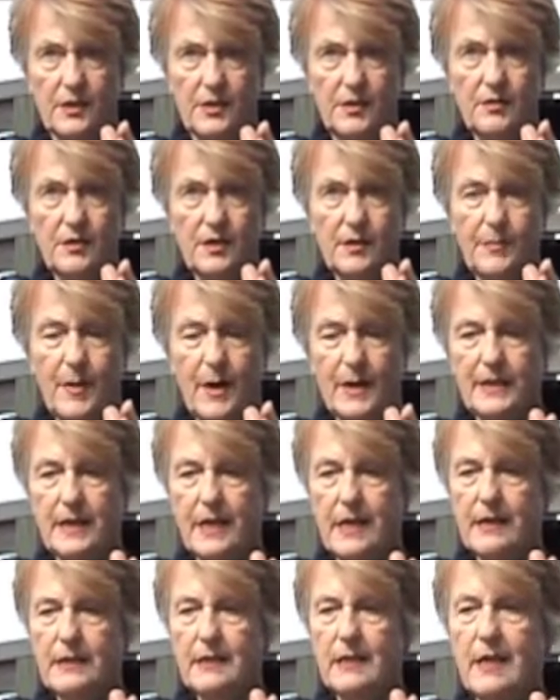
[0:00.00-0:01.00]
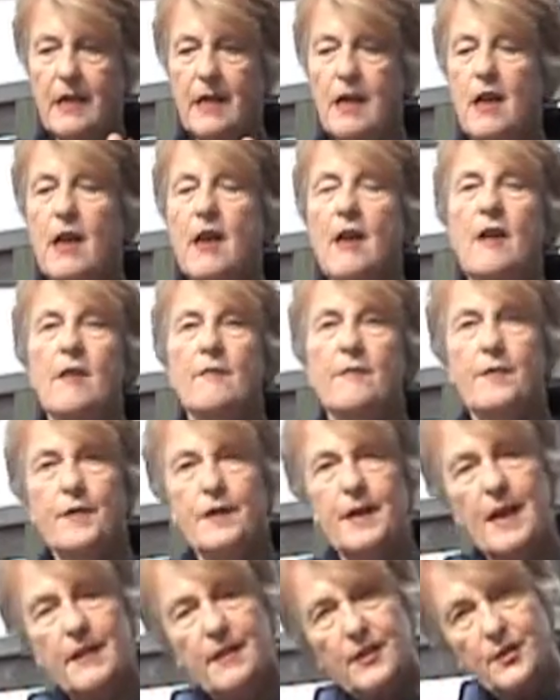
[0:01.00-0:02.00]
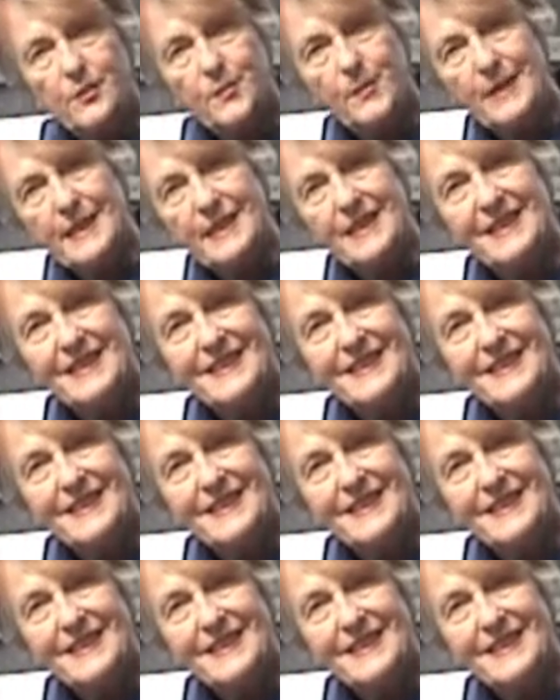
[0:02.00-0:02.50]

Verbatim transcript: its use by date, for another 20